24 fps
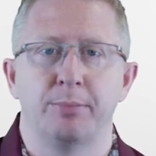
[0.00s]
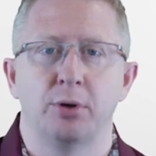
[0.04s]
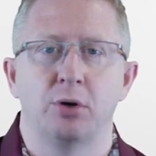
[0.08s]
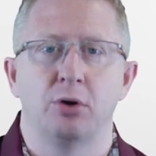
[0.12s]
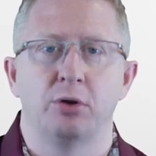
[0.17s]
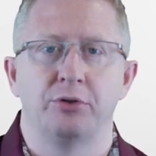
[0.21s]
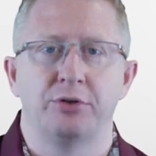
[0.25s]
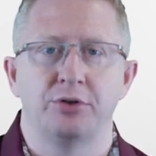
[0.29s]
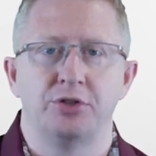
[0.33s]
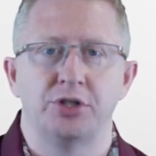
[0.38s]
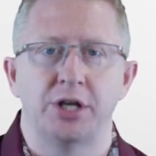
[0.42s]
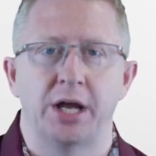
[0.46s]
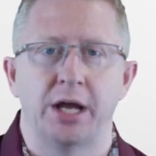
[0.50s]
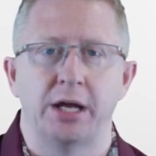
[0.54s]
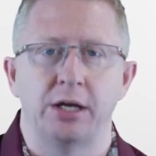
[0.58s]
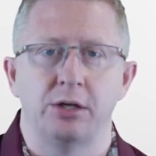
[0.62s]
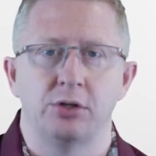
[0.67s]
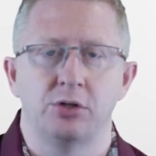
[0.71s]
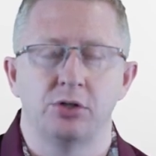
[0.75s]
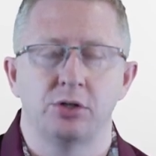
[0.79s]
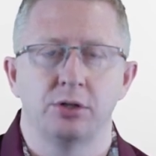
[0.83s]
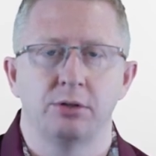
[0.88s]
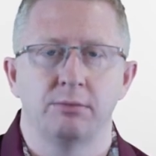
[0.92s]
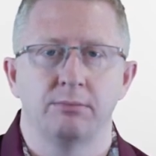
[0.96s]
balls of
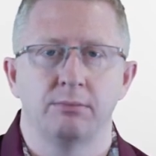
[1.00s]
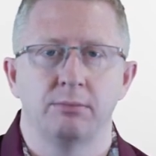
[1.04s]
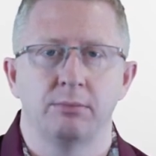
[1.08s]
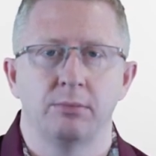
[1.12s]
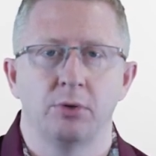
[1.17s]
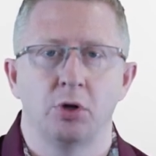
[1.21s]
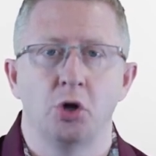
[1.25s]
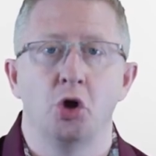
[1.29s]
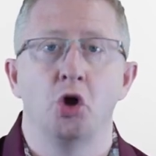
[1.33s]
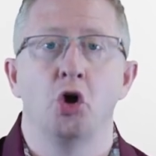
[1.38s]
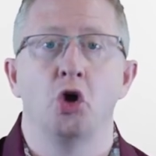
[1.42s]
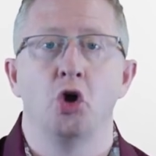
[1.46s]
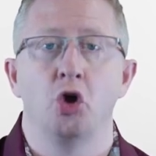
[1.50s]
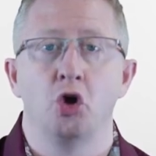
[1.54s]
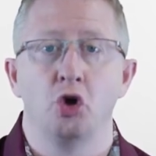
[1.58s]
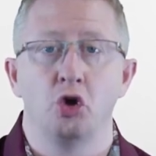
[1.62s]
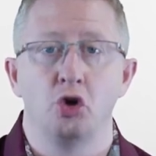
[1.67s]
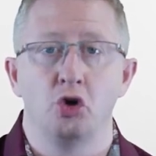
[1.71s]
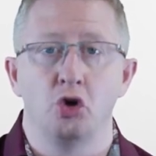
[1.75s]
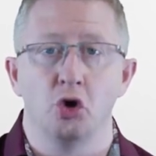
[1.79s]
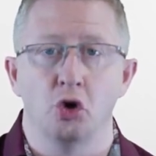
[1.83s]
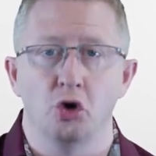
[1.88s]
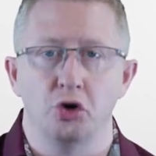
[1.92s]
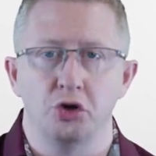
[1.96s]
change.
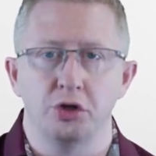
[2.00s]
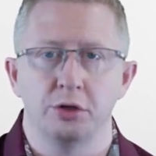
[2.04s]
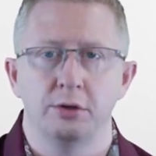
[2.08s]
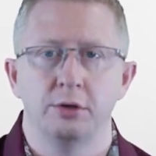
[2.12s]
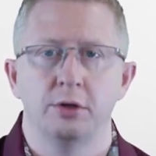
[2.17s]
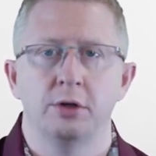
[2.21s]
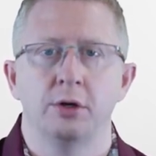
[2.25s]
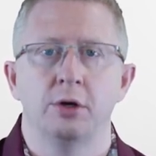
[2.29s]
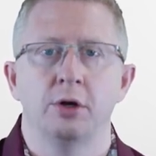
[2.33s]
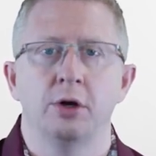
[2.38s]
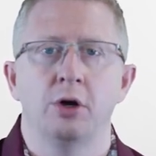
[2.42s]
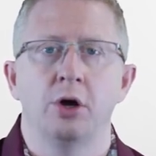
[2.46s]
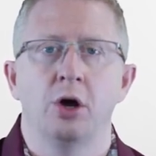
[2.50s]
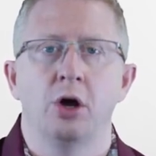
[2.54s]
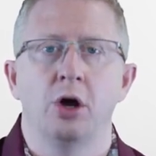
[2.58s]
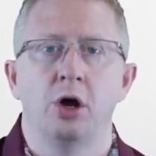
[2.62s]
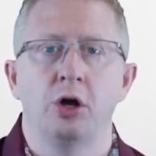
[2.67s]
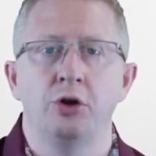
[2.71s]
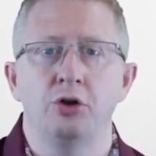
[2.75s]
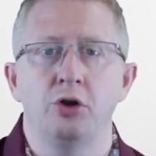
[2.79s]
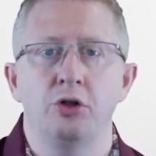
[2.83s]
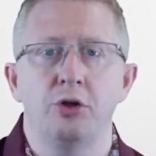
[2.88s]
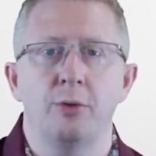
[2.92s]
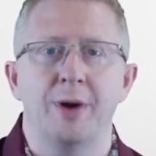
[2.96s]
Good.
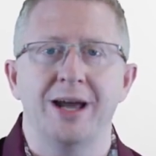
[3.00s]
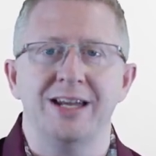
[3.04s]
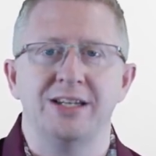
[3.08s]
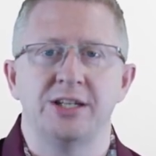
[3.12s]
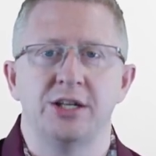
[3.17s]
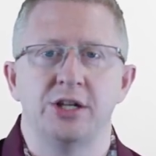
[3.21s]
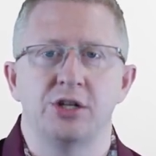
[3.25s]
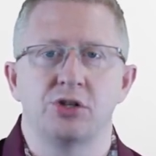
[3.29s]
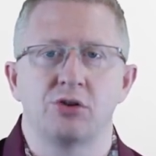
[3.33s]
Another way to